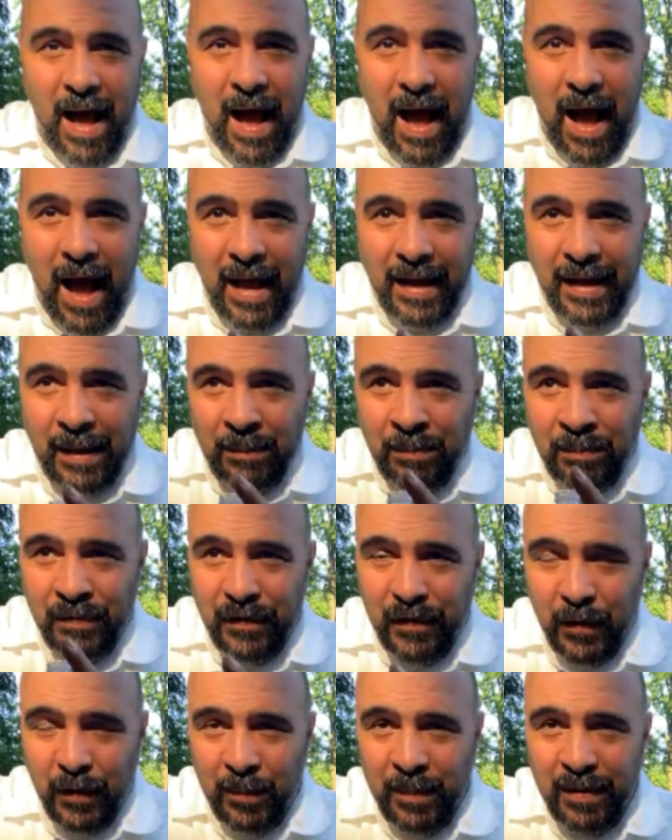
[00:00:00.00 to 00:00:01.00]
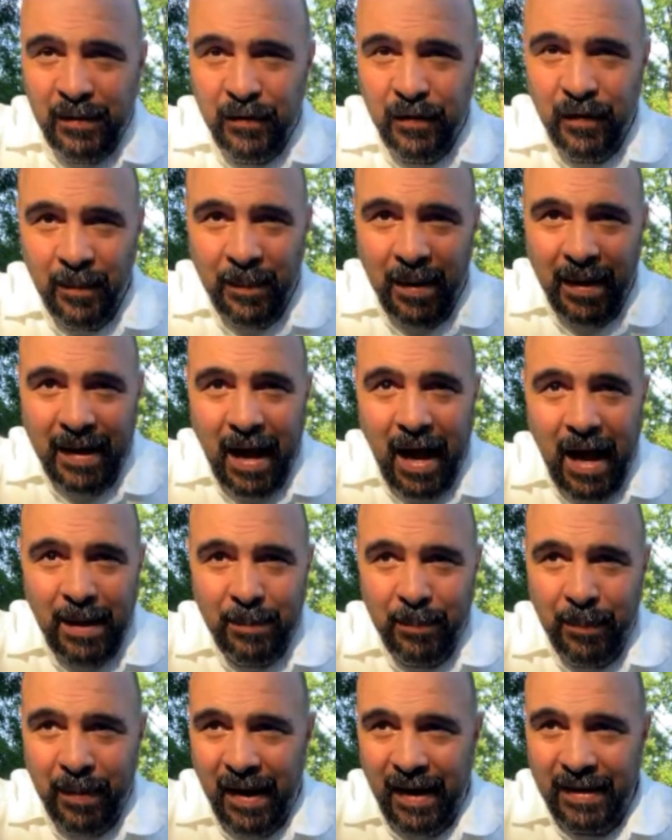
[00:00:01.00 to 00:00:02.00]
I am filming from my
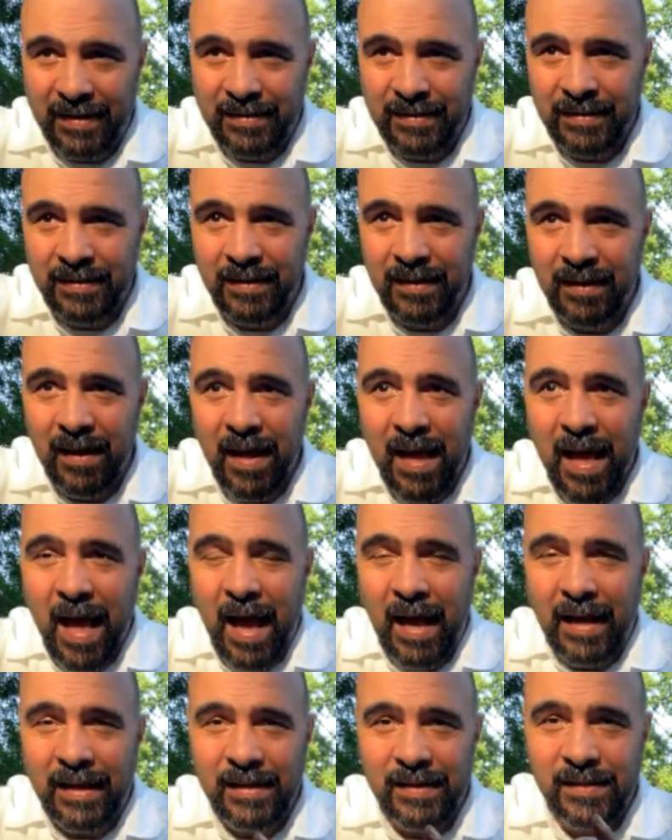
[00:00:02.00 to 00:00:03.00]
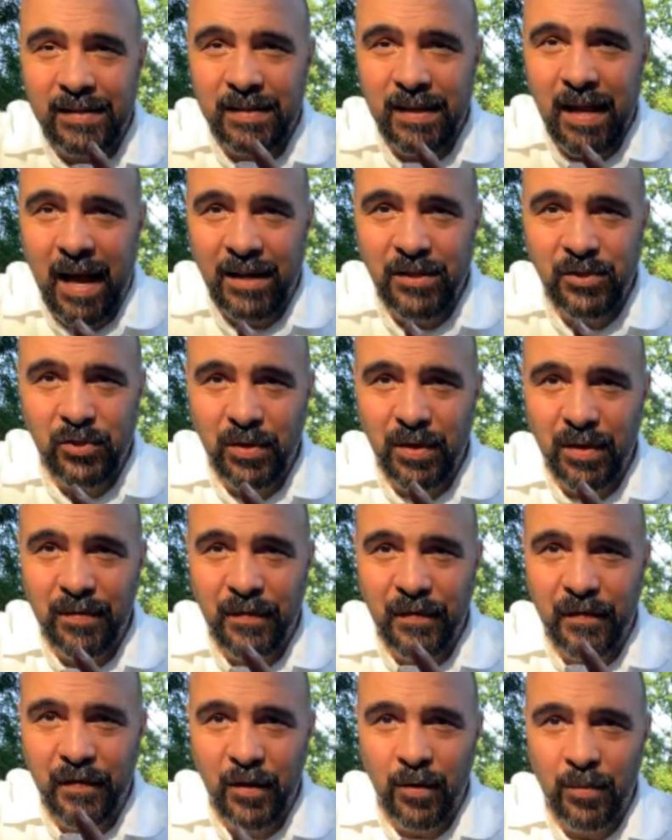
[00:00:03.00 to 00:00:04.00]
iPad, and I should have
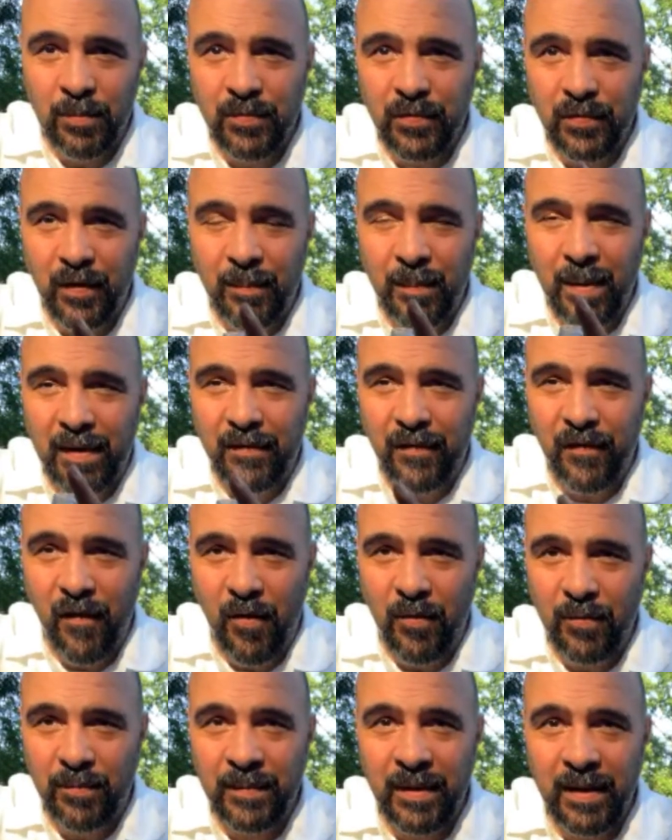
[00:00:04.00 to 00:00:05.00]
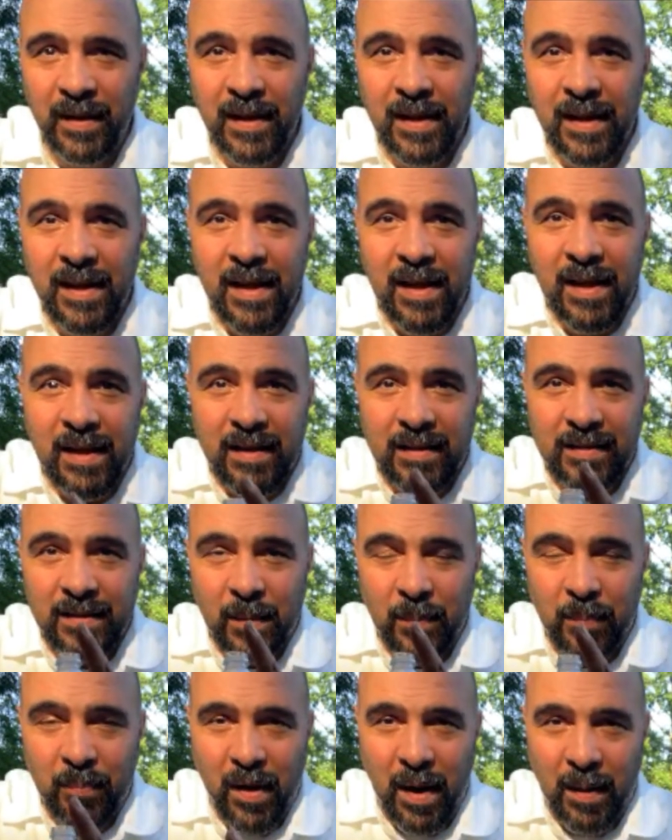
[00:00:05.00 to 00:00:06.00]
filmed from my phone. The
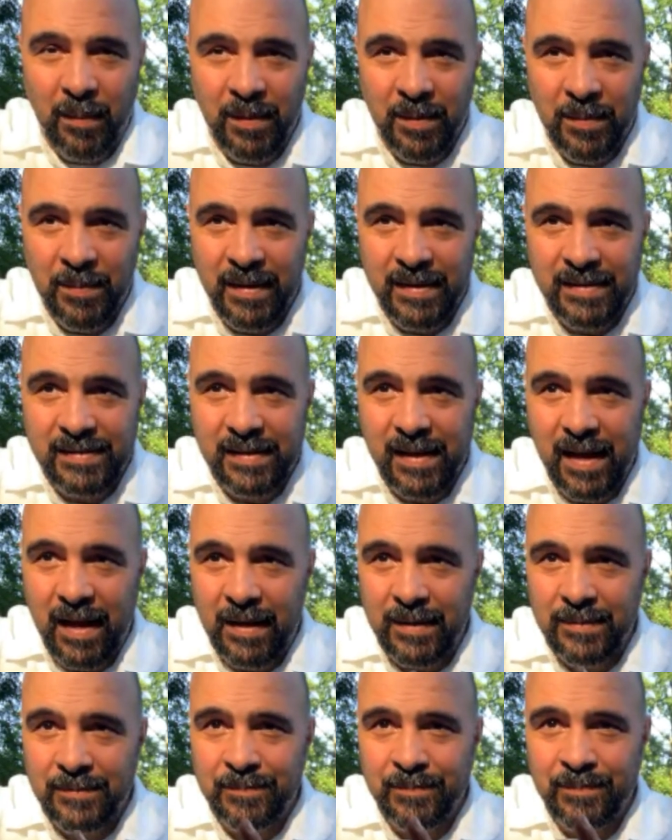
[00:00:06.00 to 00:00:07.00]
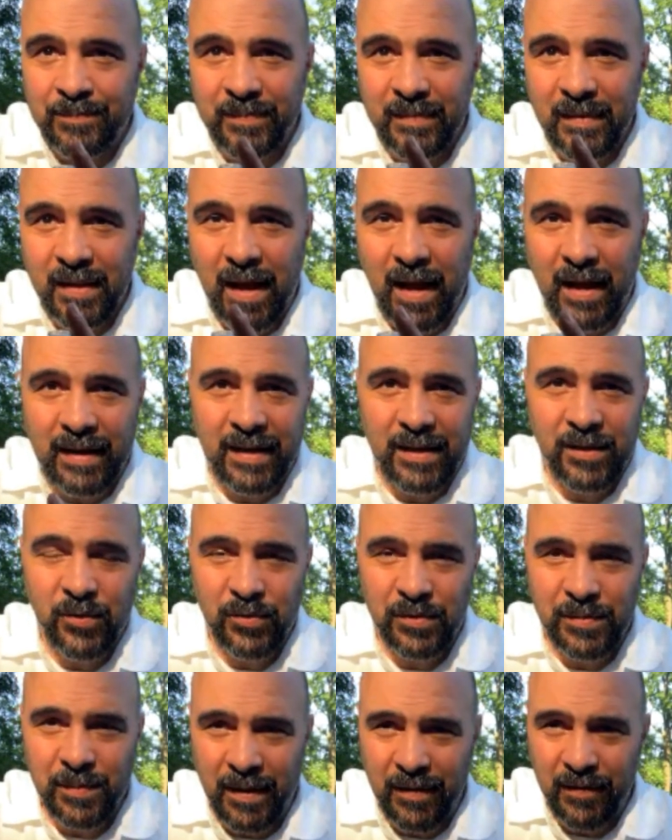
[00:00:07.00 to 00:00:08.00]
problem is that I didn't
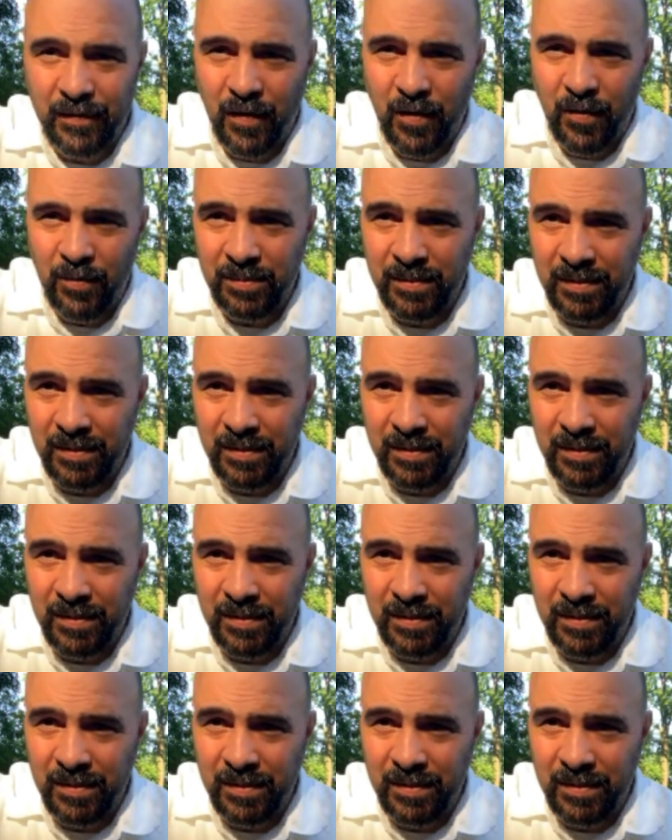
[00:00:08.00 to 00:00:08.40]
use my phone.